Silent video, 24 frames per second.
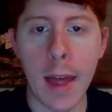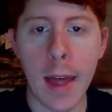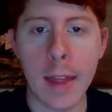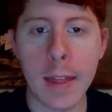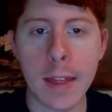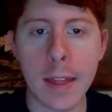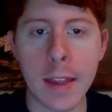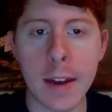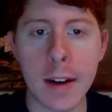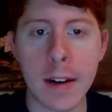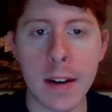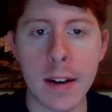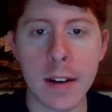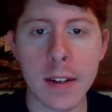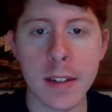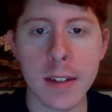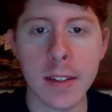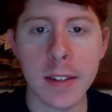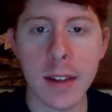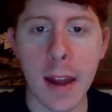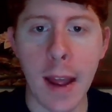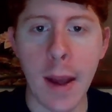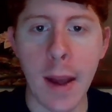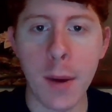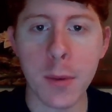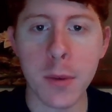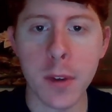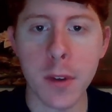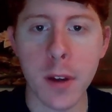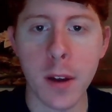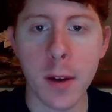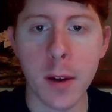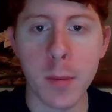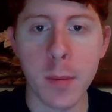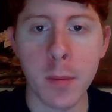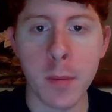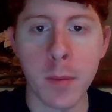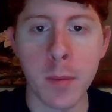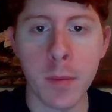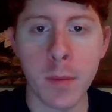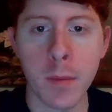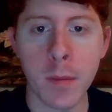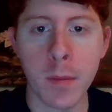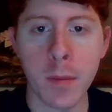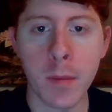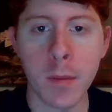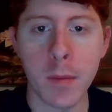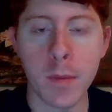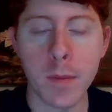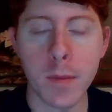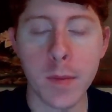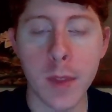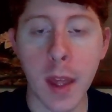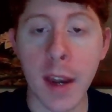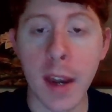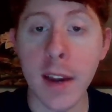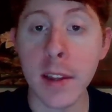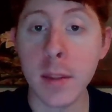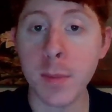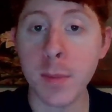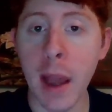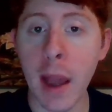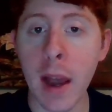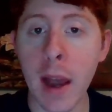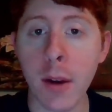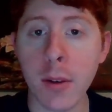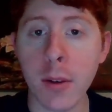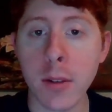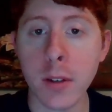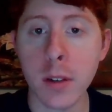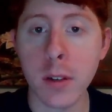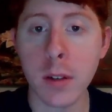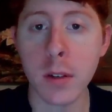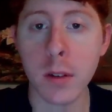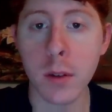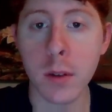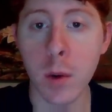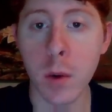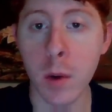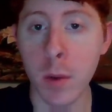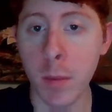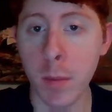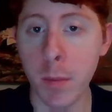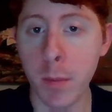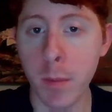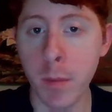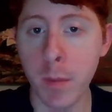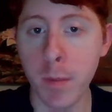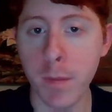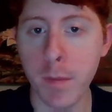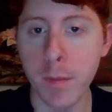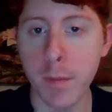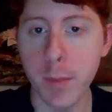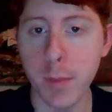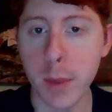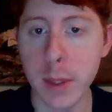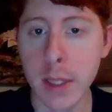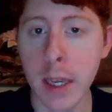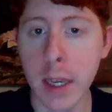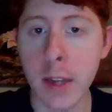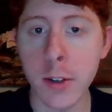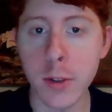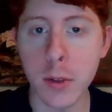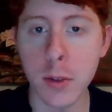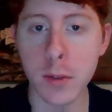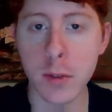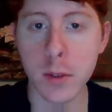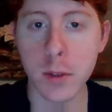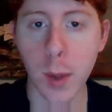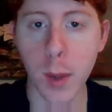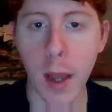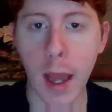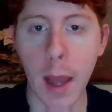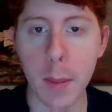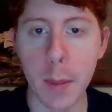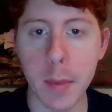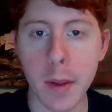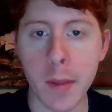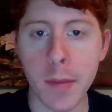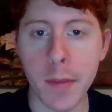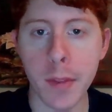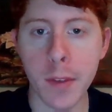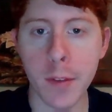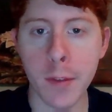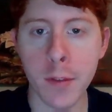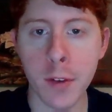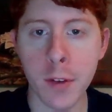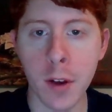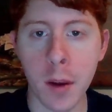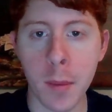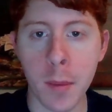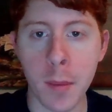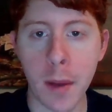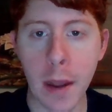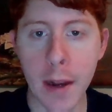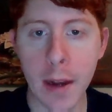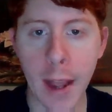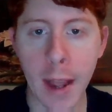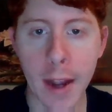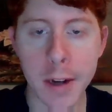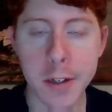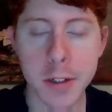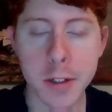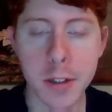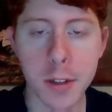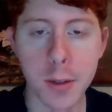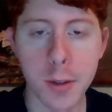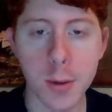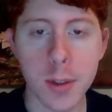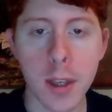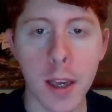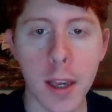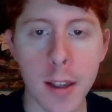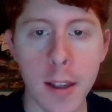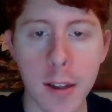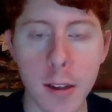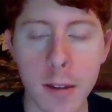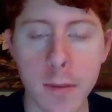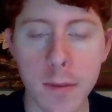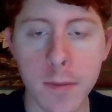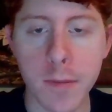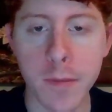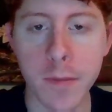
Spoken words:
there's an outcome that is bound or potential to happen from an action you take.